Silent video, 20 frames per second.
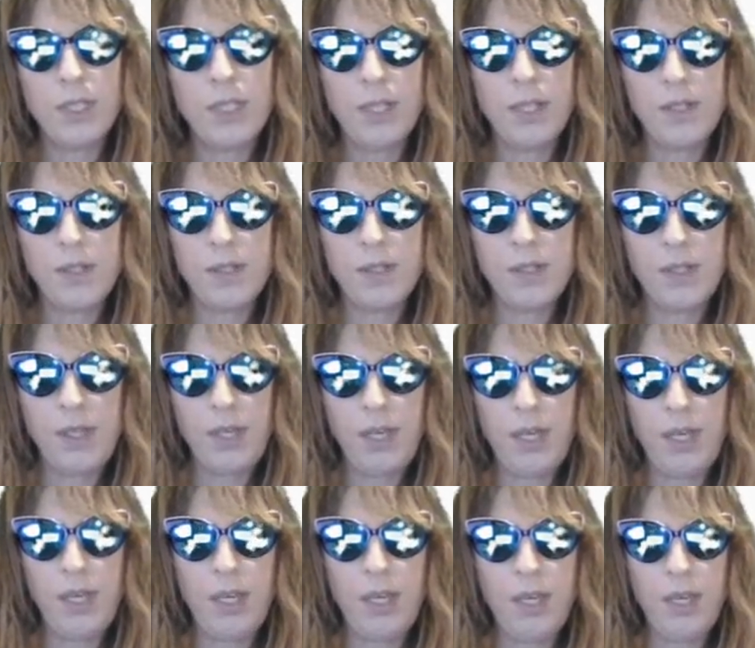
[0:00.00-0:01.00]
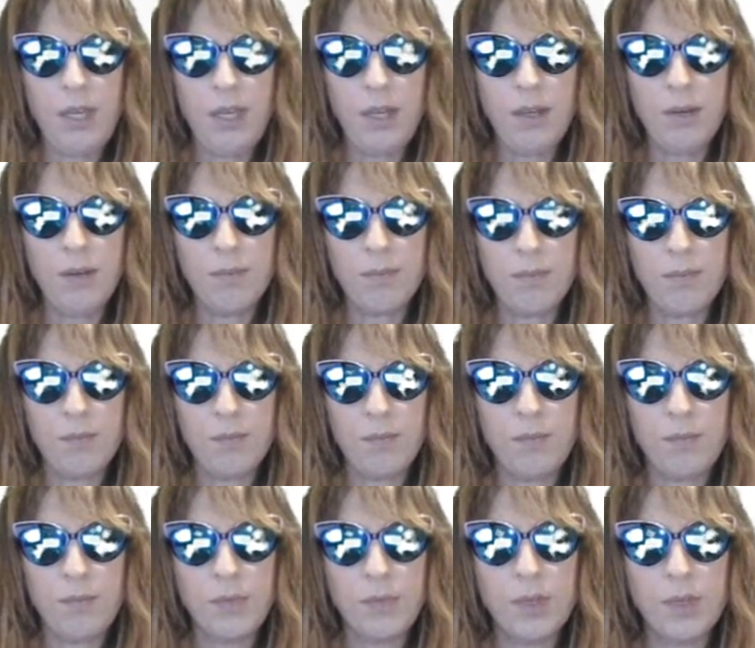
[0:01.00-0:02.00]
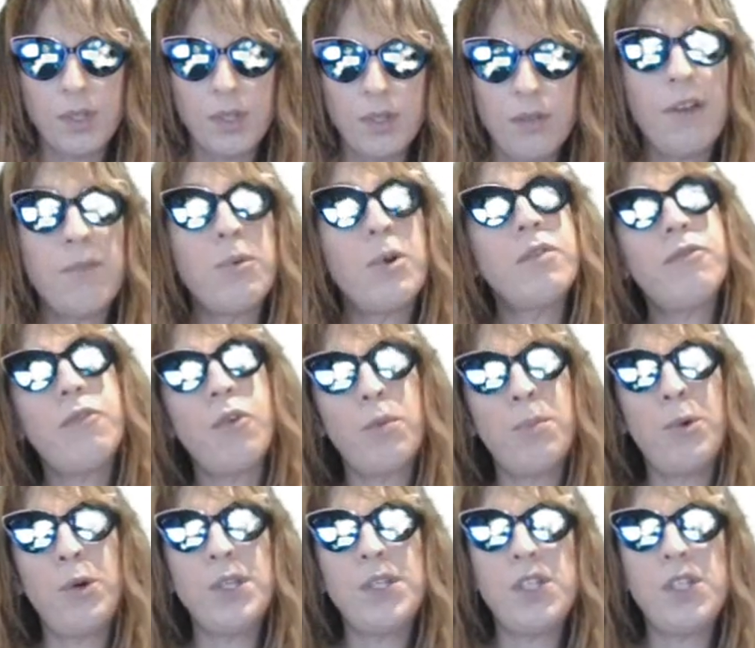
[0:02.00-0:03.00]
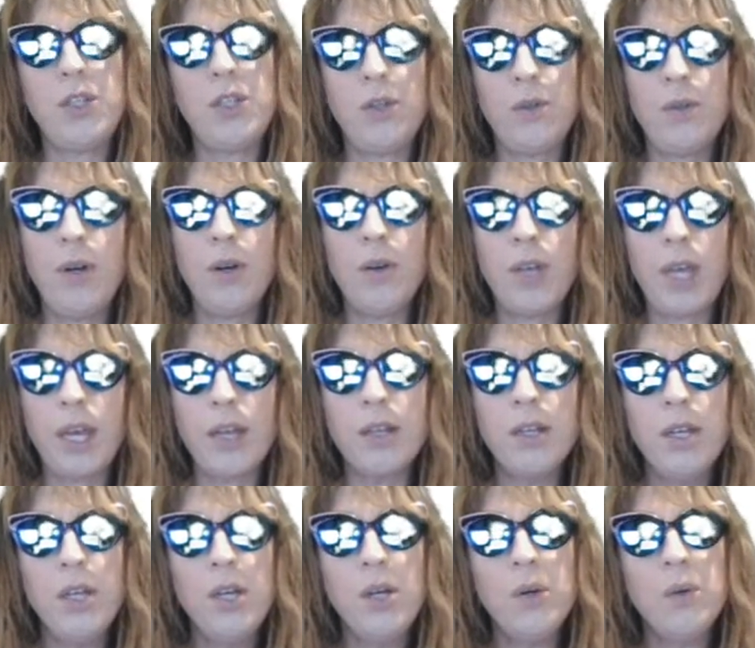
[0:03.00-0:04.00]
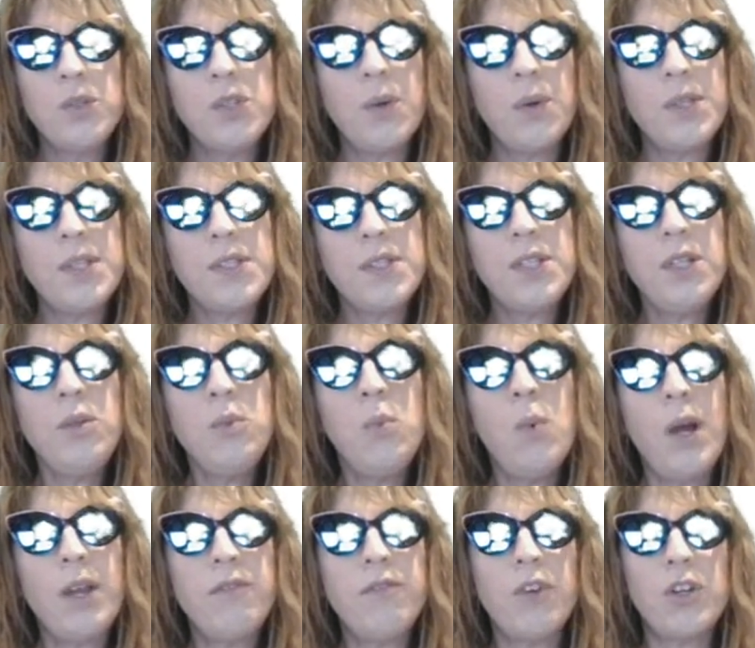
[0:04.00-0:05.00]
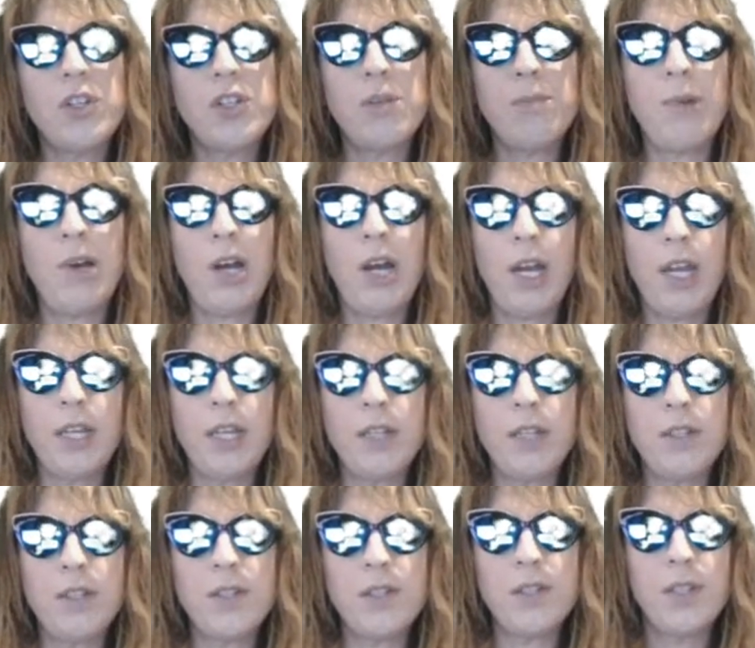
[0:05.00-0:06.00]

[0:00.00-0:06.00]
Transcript: Let's see. 5.4.2, okay. So it's still one version behind.